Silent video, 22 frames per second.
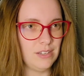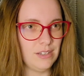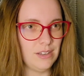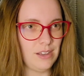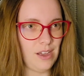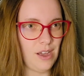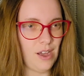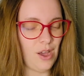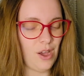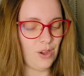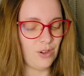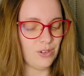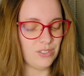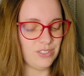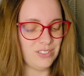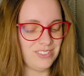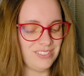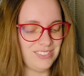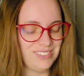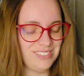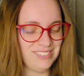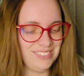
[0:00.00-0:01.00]
Oh,
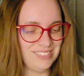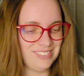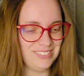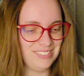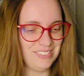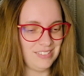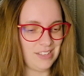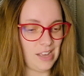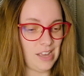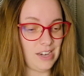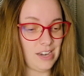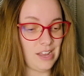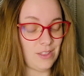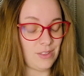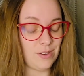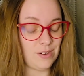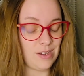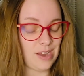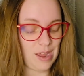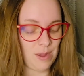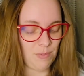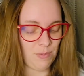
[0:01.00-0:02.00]
another
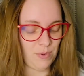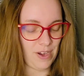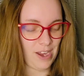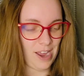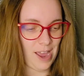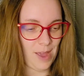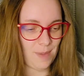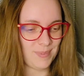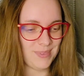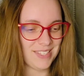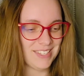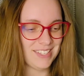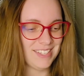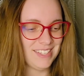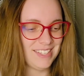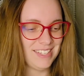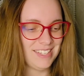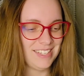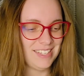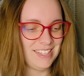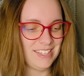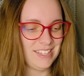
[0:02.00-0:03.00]
night, perhaps.
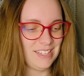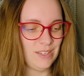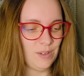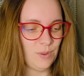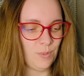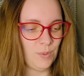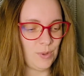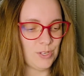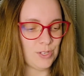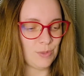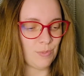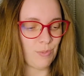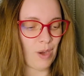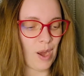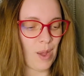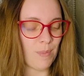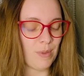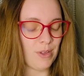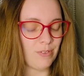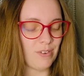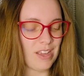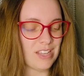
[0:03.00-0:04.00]
We should
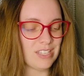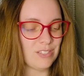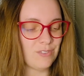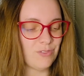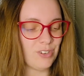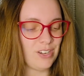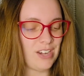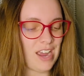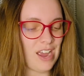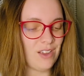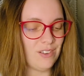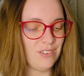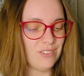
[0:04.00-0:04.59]
probably rest for now.